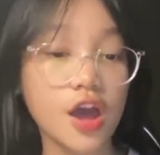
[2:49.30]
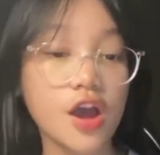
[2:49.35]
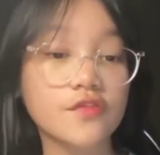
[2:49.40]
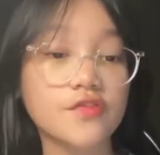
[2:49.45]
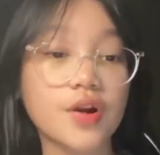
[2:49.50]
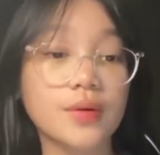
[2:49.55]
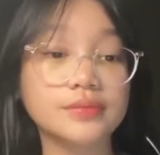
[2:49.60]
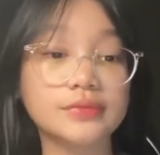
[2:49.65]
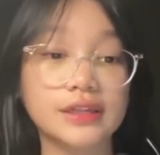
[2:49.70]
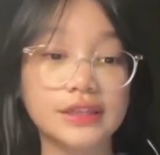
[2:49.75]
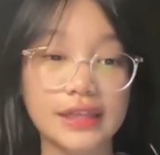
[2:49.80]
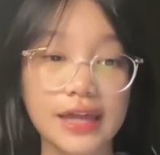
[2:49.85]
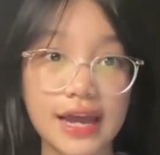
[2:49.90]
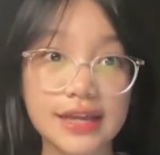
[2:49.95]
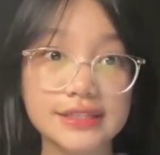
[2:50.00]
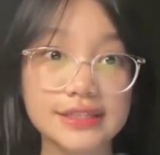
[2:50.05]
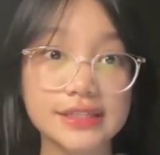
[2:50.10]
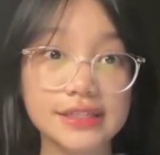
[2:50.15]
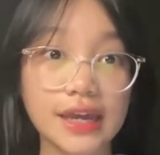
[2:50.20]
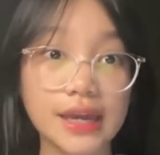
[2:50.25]
from the
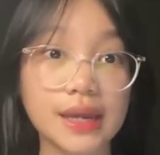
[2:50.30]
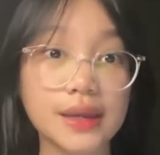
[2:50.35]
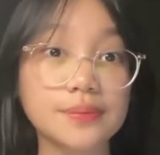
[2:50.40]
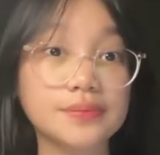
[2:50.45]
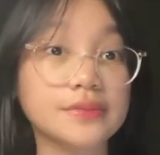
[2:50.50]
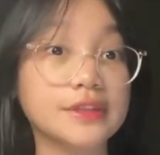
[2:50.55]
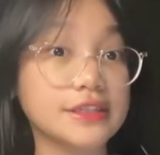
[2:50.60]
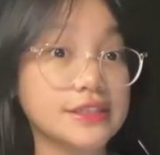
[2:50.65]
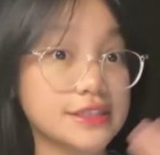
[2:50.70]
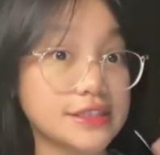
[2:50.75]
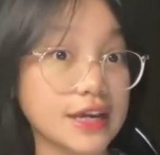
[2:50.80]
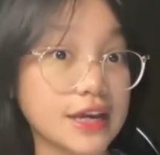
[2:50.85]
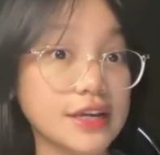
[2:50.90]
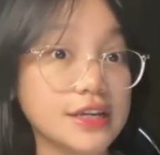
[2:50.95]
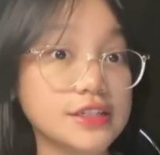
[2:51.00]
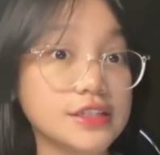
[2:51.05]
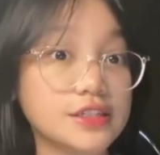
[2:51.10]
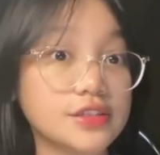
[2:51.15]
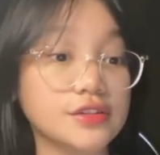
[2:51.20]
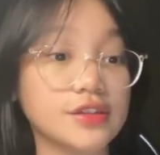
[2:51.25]
landscape, the
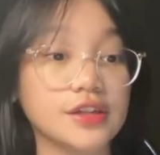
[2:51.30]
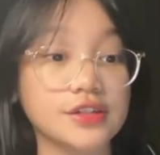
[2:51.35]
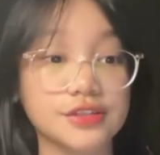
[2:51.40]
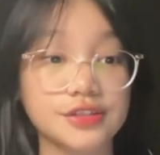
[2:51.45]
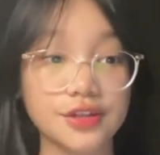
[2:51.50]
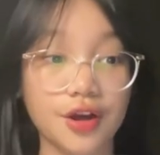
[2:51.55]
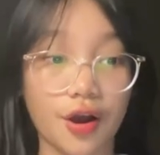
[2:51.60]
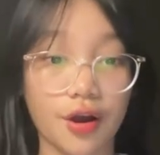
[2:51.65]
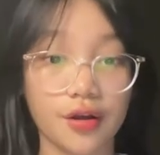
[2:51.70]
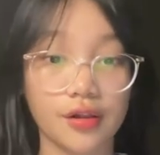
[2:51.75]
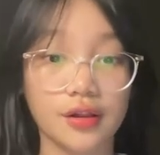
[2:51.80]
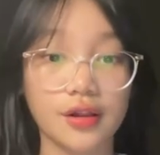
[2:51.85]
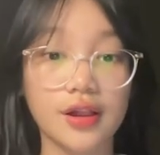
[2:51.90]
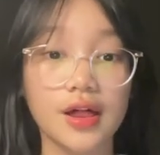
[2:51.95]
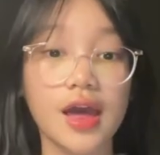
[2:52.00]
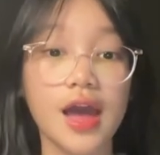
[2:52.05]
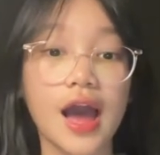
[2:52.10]
taste to the soil.